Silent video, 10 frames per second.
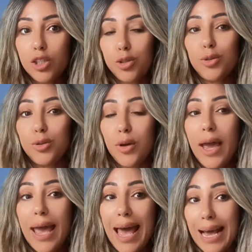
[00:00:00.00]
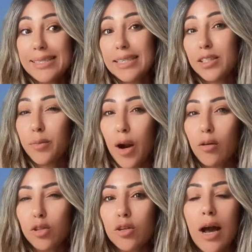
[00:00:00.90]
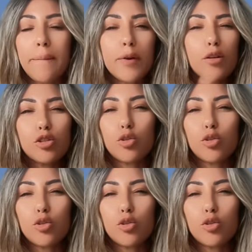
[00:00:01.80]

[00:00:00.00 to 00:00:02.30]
to access the browser. I'm not